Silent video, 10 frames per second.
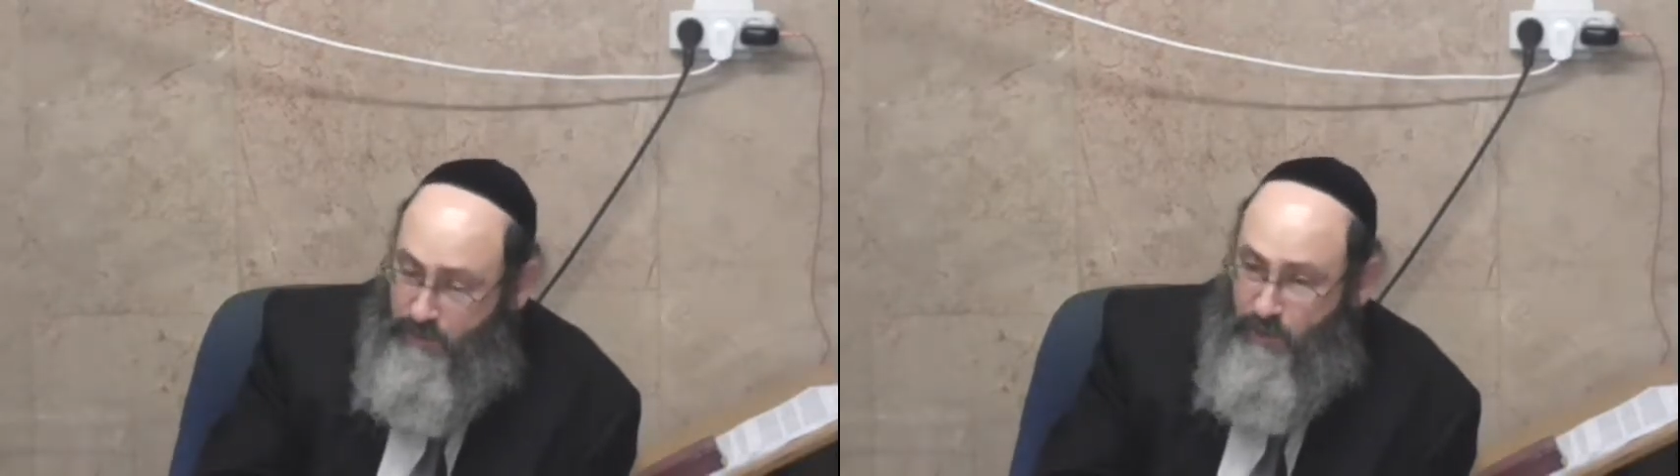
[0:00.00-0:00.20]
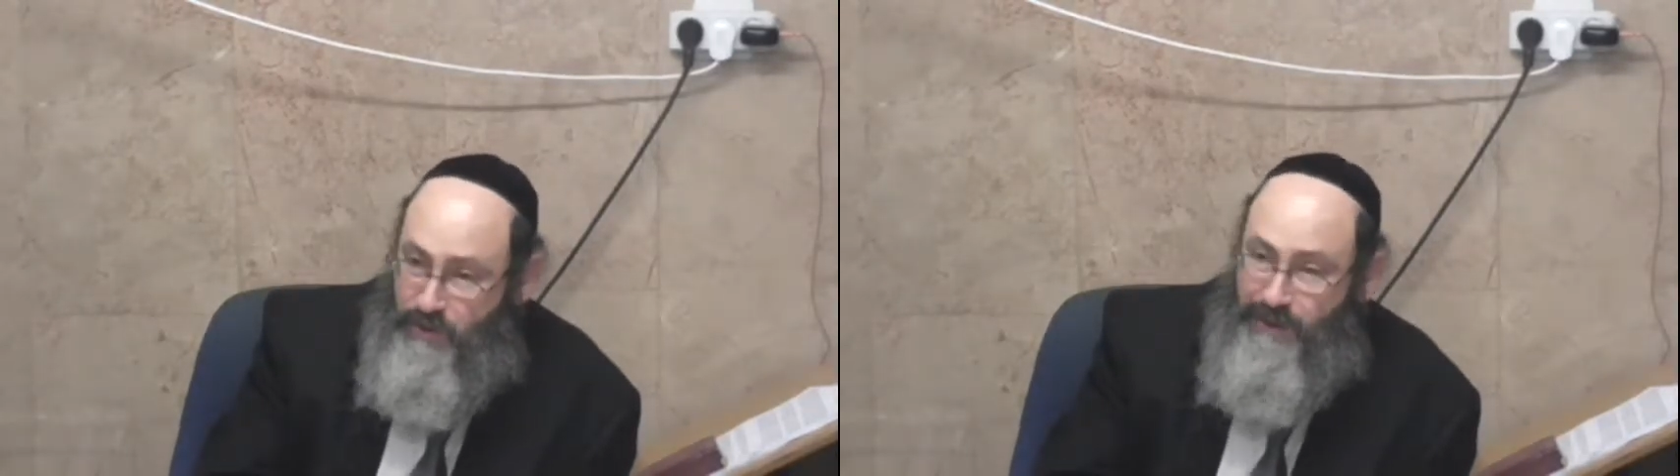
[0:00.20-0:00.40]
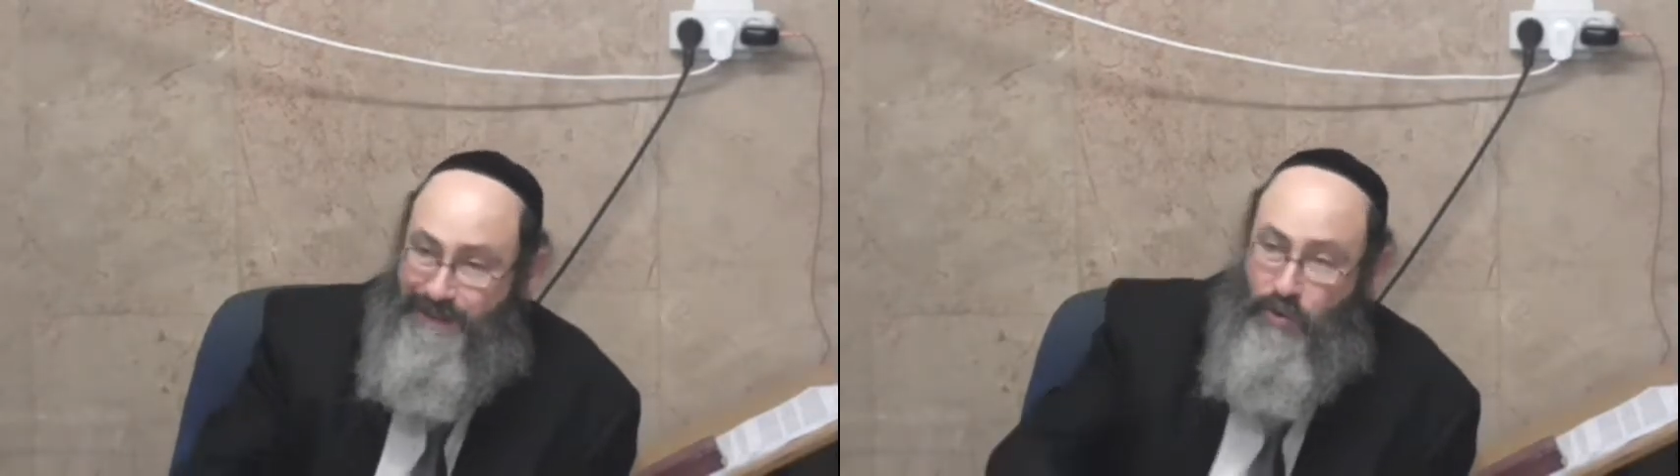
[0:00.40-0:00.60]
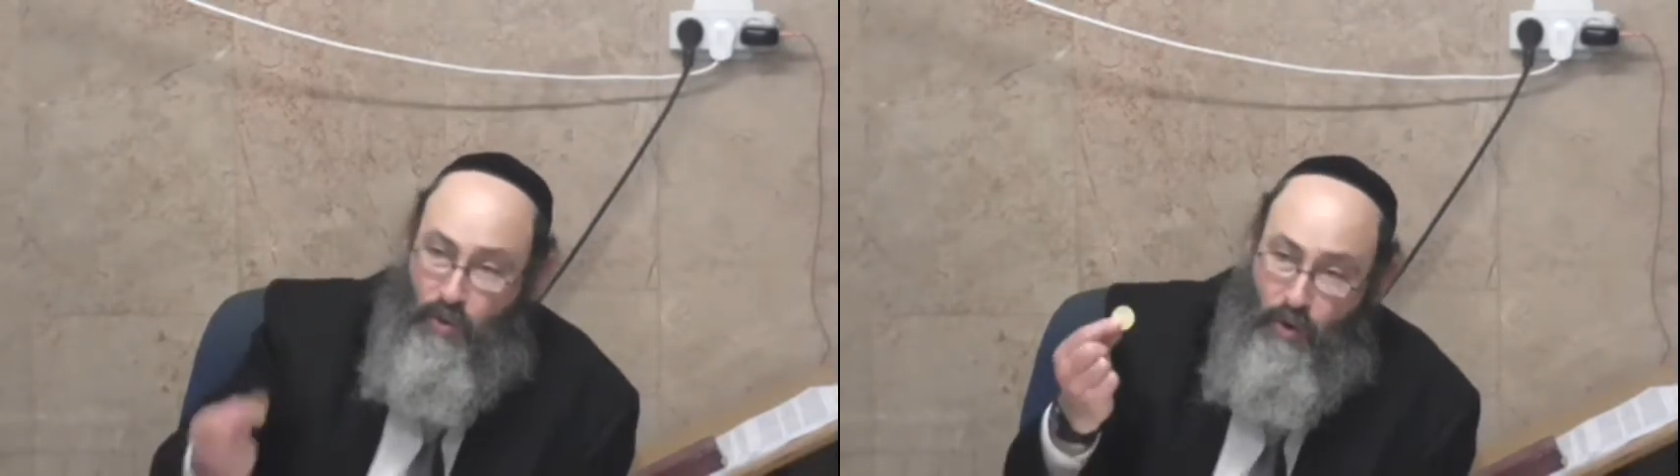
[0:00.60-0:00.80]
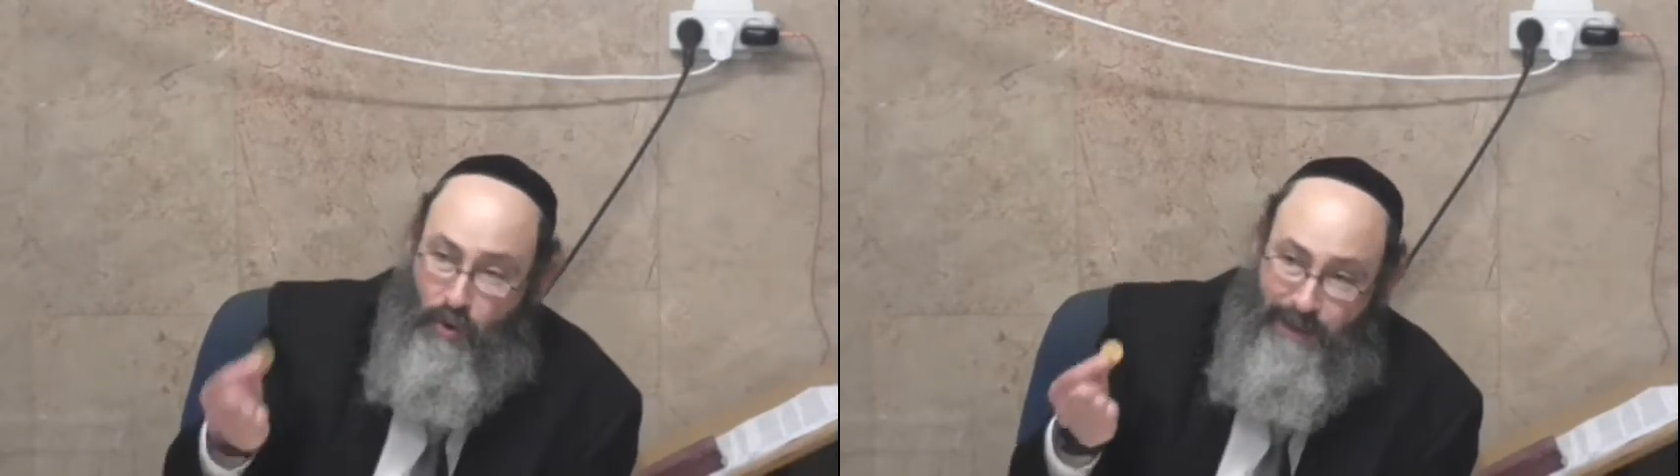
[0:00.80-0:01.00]
Rich person. That's
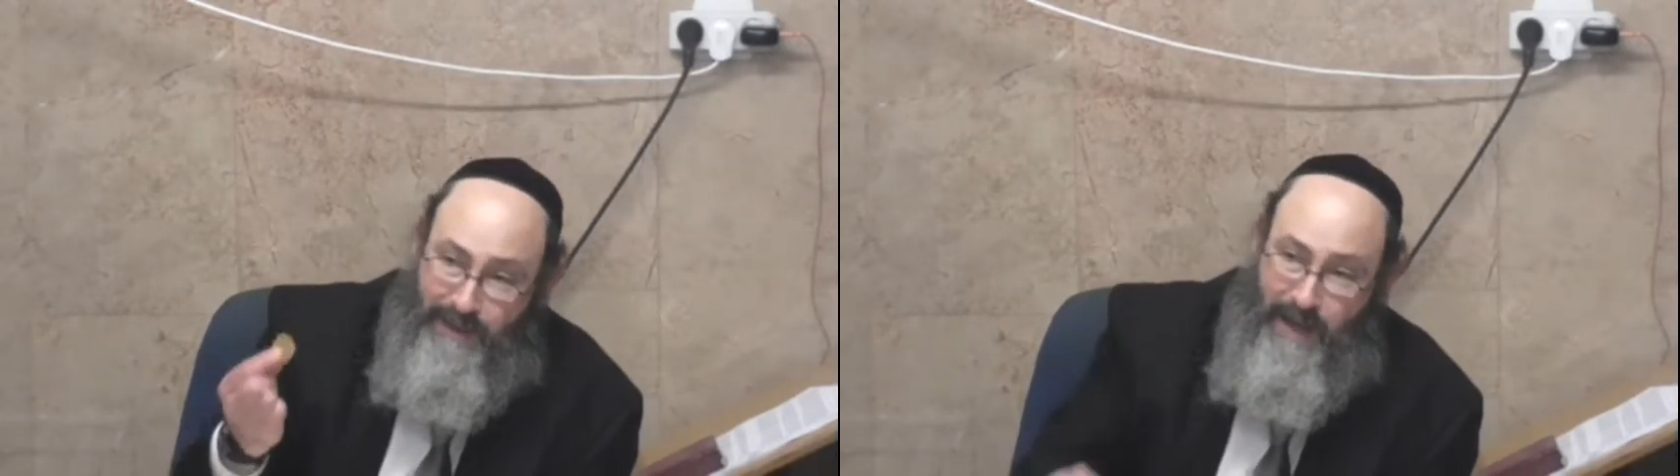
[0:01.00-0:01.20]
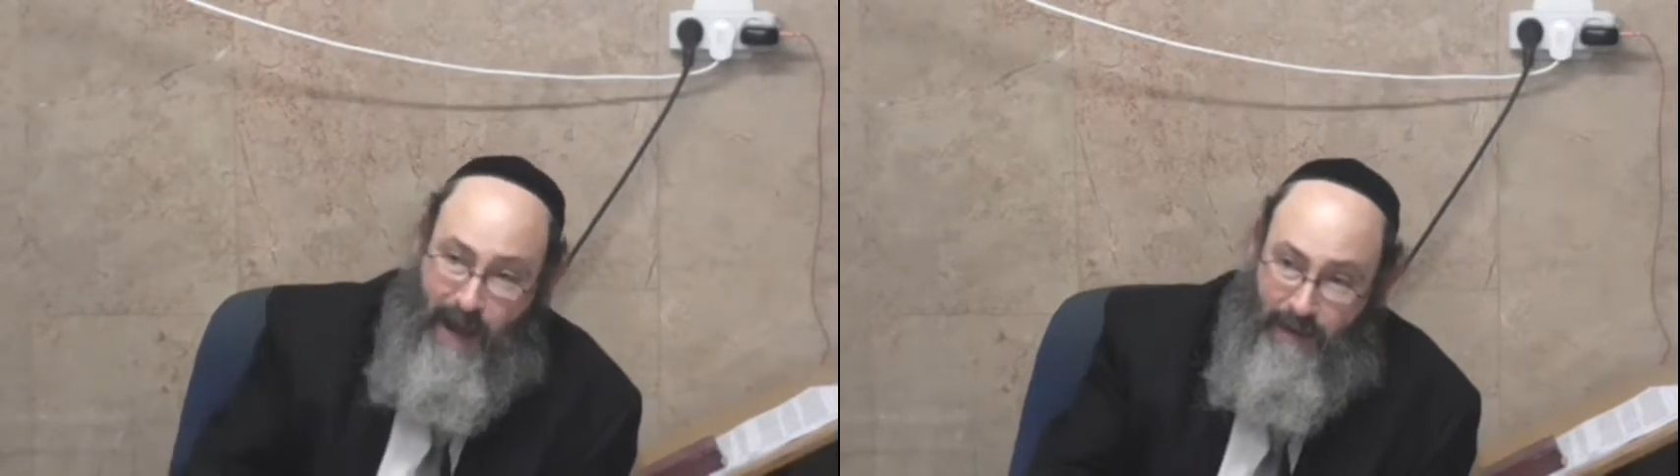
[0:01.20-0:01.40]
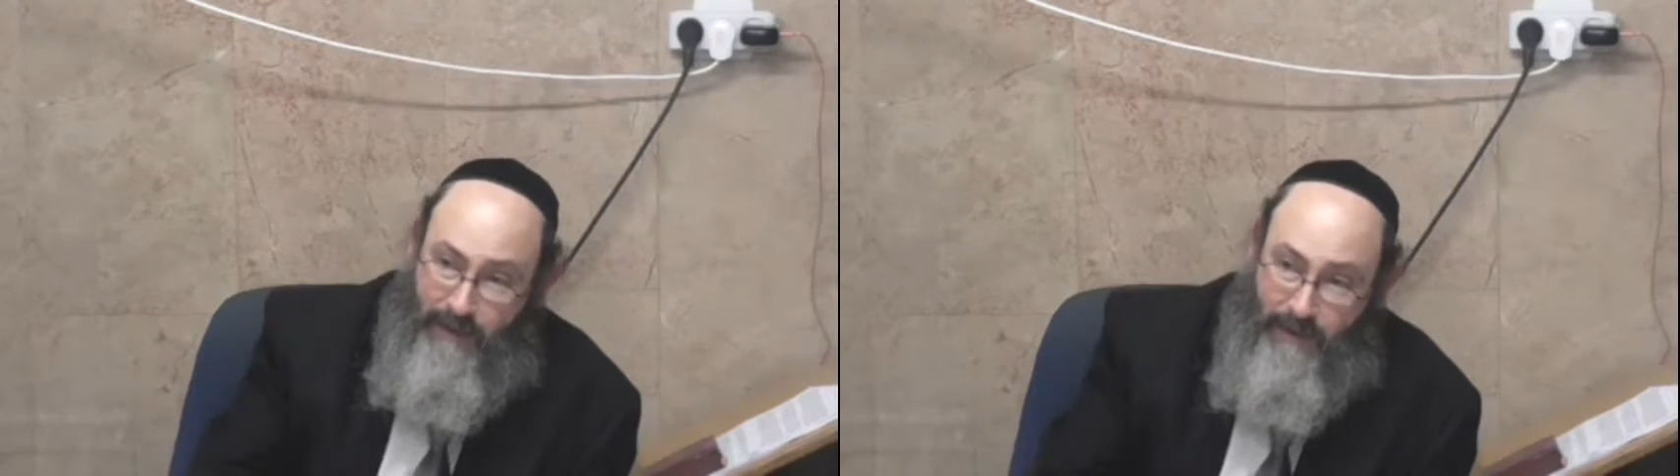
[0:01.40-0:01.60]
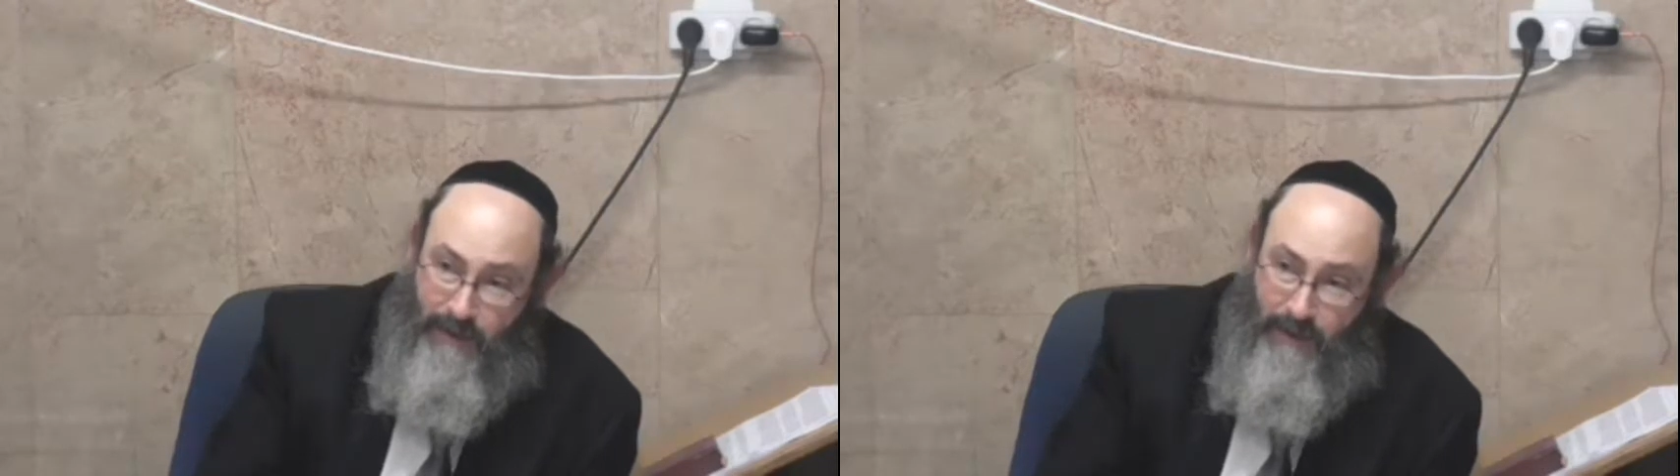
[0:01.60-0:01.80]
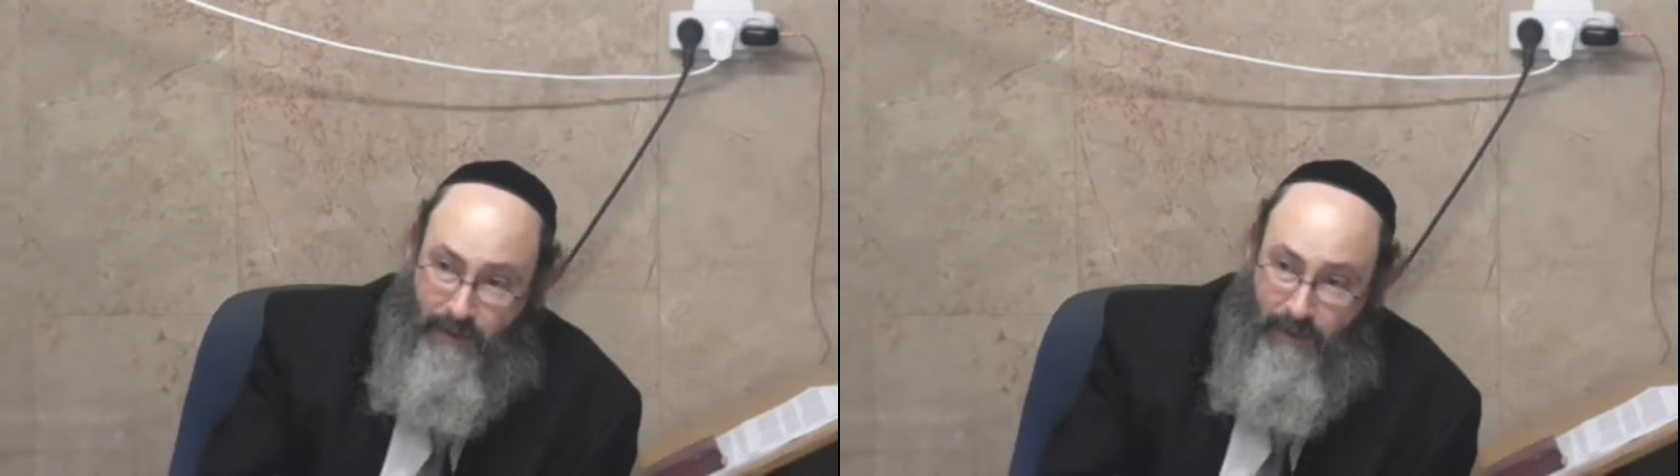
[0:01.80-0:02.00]
all he's got,
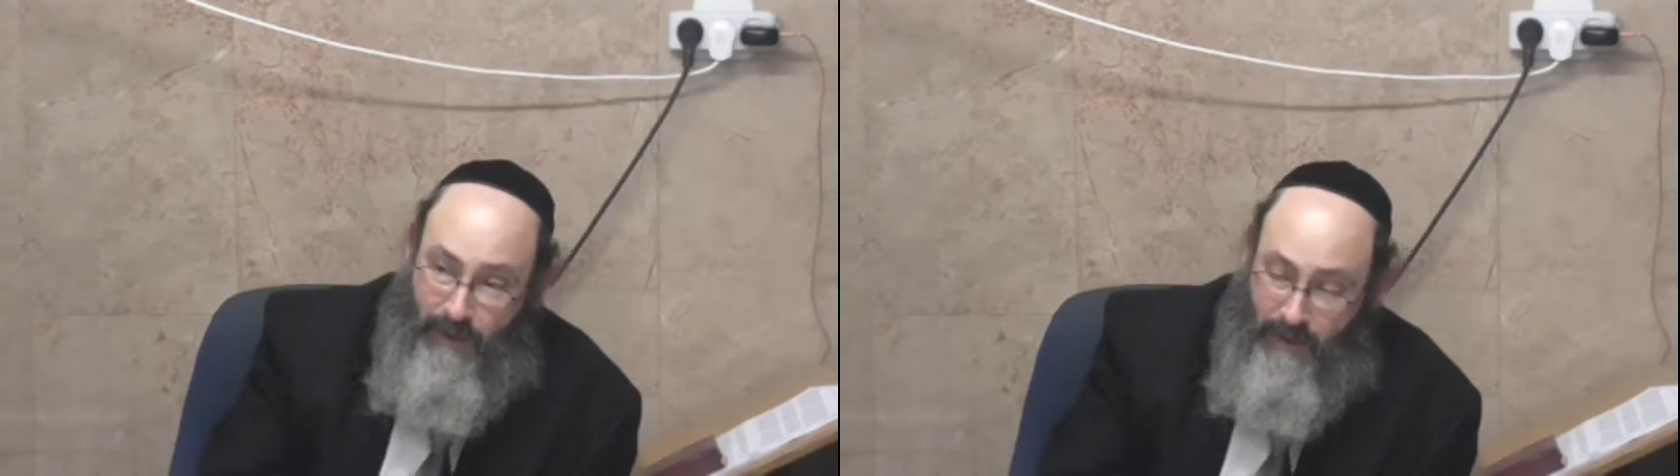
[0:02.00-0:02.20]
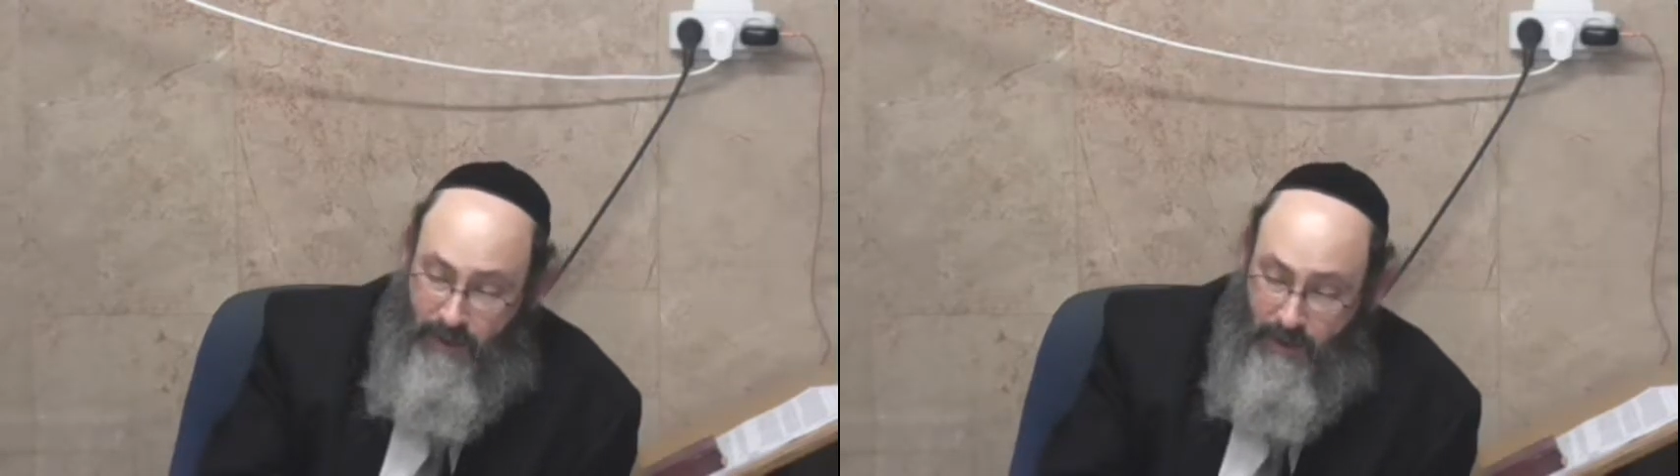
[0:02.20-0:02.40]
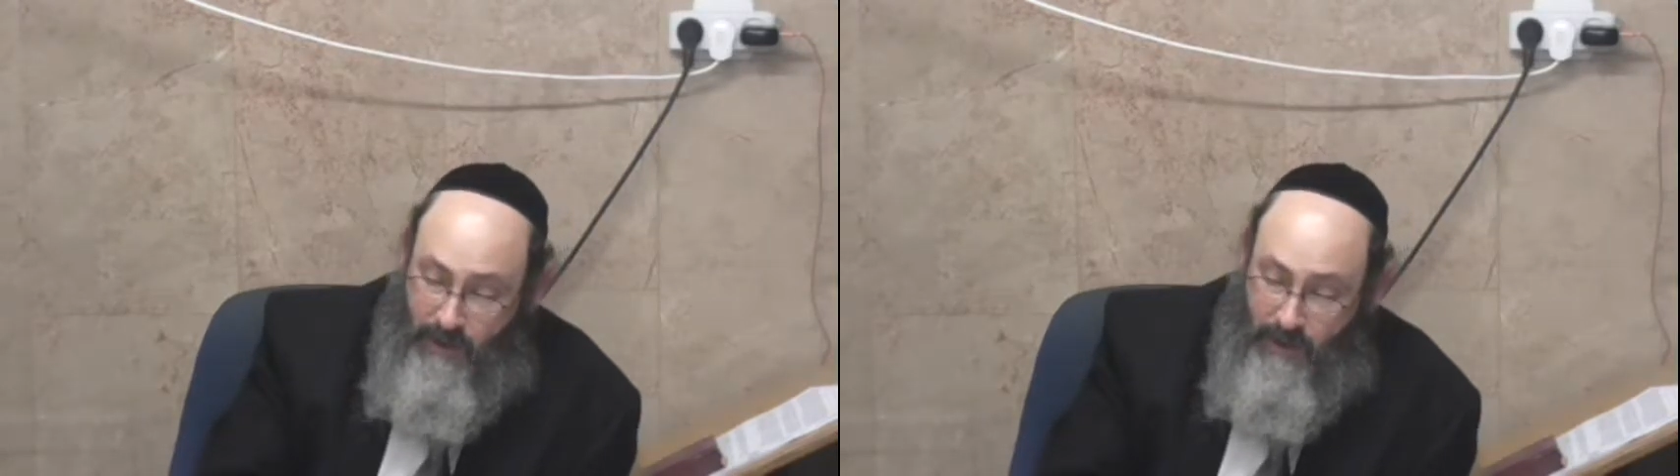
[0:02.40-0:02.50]
right?